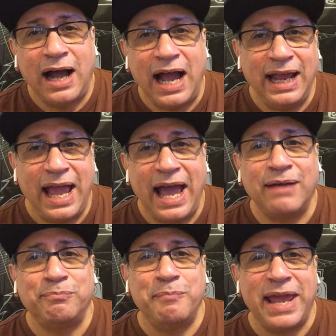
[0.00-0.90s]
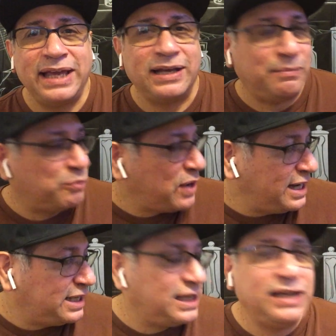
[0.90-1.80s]
I have makeup
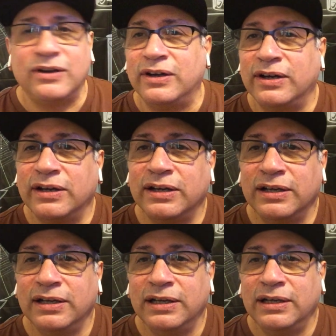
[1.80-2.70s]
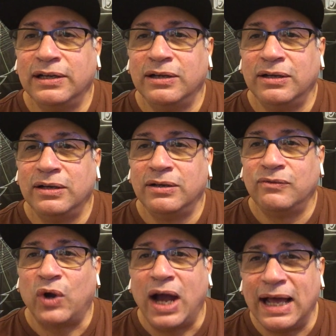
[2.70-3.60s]
right here
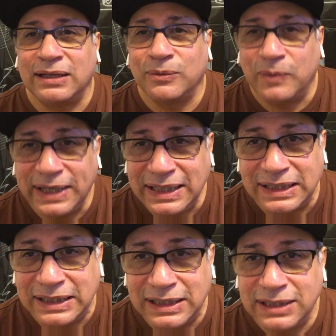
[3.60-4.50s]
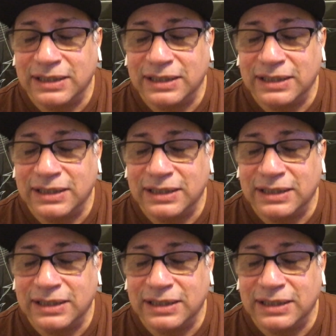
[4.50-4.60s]
for Halloween.